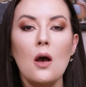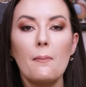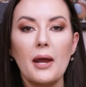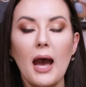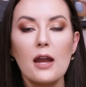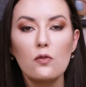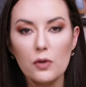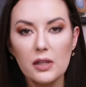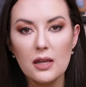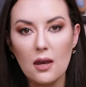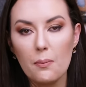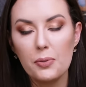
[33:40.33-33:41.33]
But I
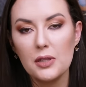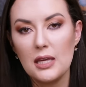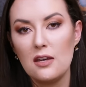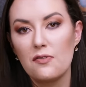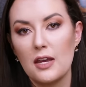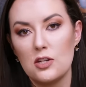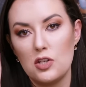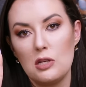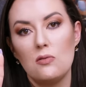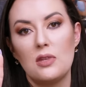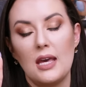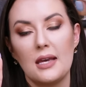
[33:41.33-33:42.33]
really believe in
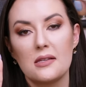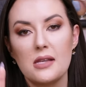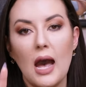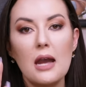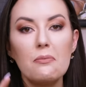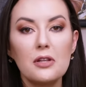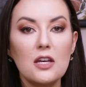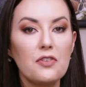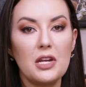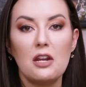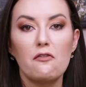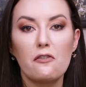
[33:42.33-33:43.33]
two things. I believe
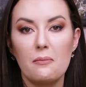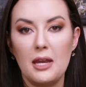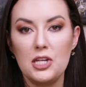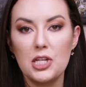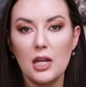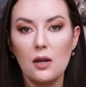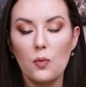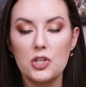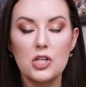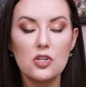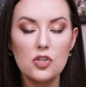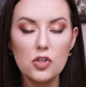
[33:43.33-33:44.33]
in information,
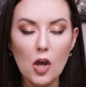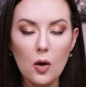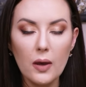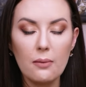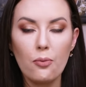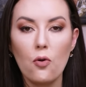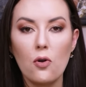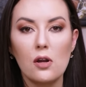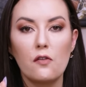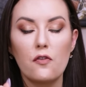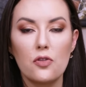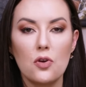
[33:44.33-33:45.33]
which is so
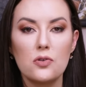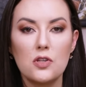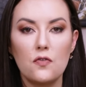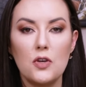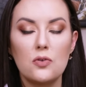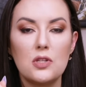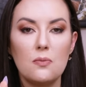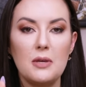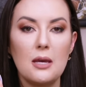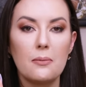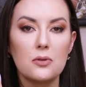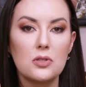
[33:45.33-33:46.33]
important for those of you to be
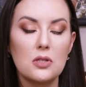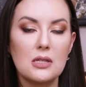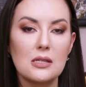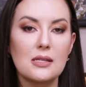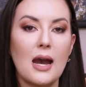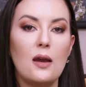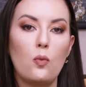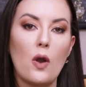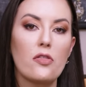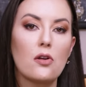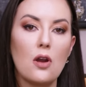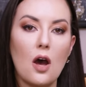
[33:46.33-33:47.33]
able to decide
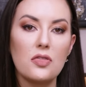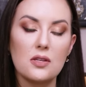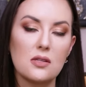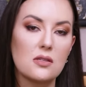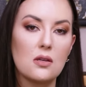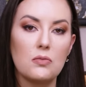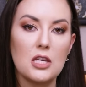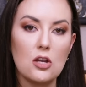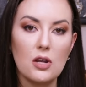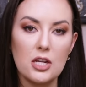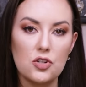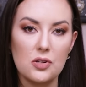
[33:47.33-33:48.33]
whether or not this is something you're
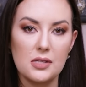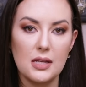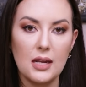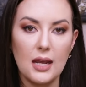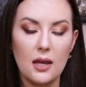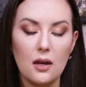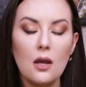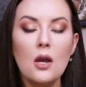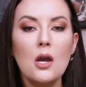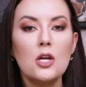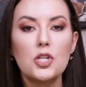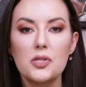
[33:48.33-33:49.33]
interested in.
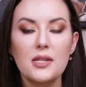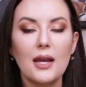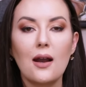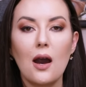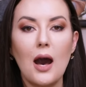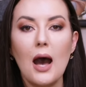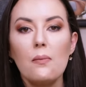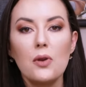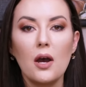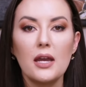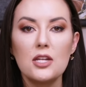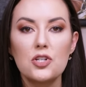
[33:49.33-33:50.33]
Just like I'm
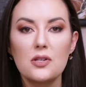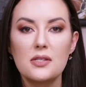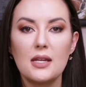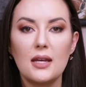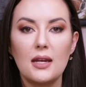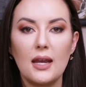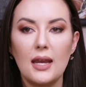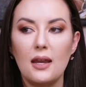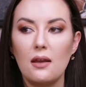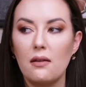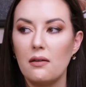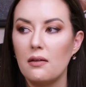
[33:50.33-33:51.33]
not interested
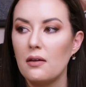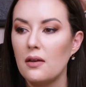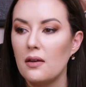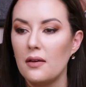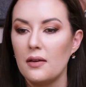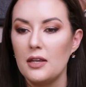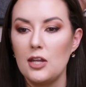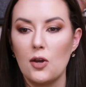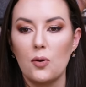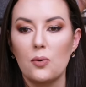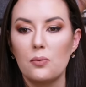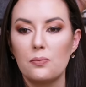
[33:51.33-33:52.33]
in, you
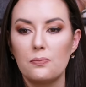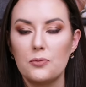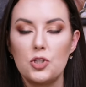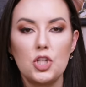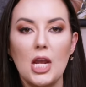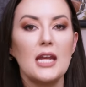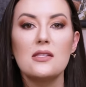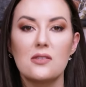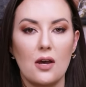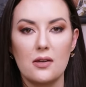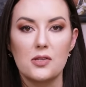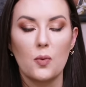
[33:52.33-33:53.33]
know,
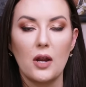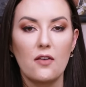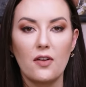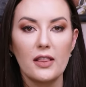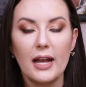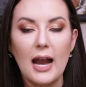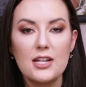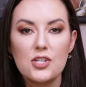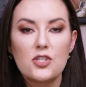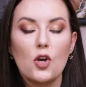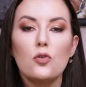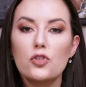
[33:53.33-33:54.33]
chainsaws or whatever. Like I
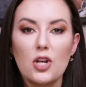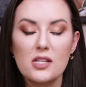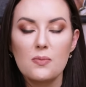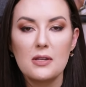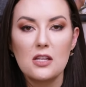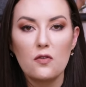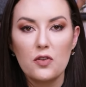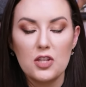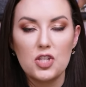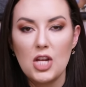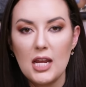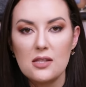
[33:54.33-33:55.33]
just don't trust myself with a
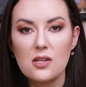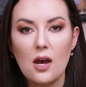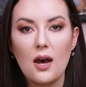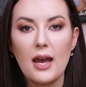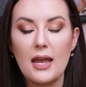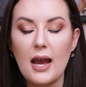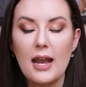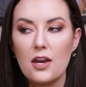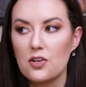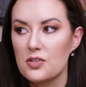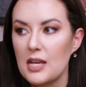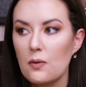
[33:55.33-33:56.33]
chainsaw and I
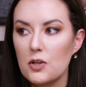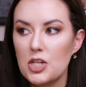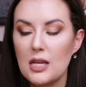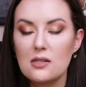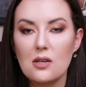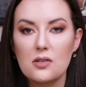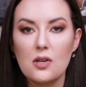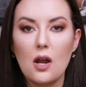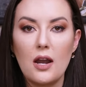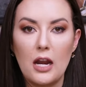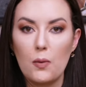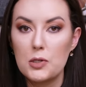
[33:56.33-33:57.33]
understand what chainsaws are
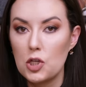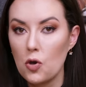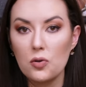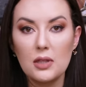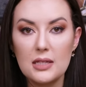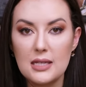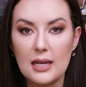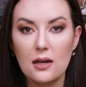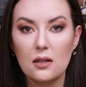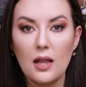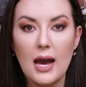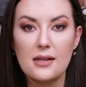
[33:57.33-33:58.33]
and I would totally take a
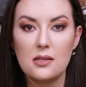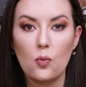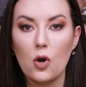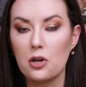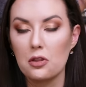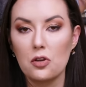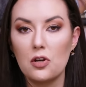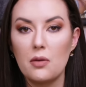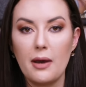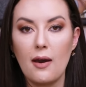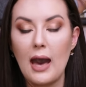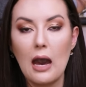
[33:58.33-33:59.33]
class and want to learn
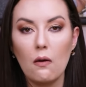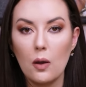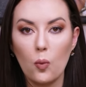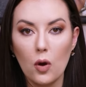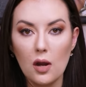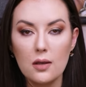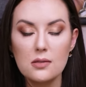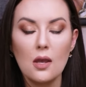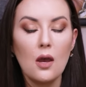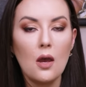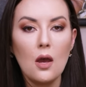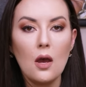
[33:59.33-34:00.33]
about how it works.
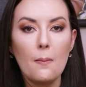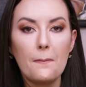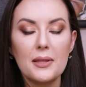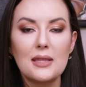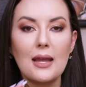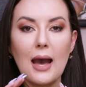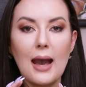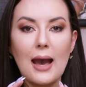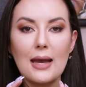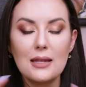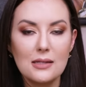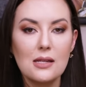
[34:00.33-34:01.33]
But
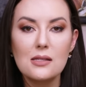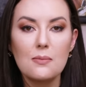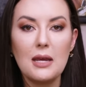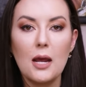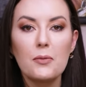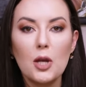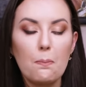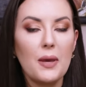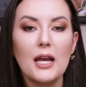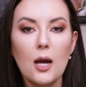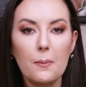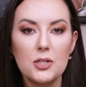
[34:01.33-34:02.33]
that doesn't mean I'm going to
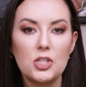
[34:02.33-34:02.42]
pick up a